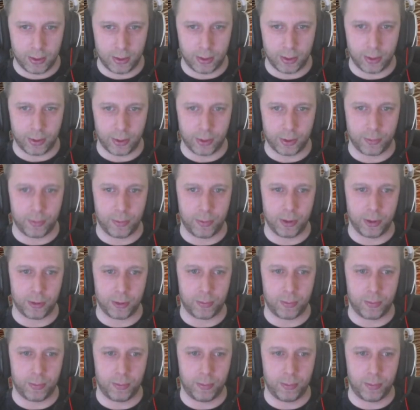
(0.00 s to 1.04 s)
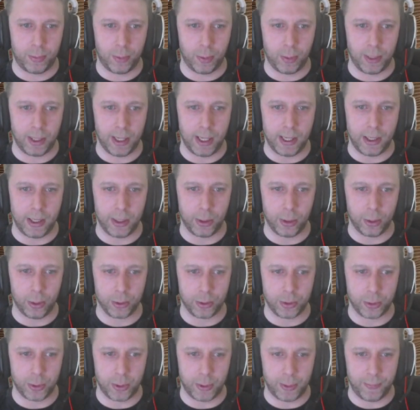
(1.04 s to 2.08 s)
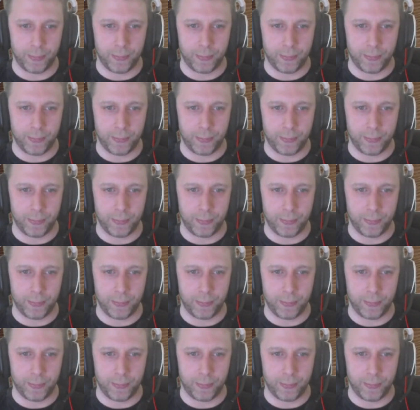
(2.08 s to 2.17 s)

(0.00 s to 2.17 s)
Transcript: It's probably getting close to it.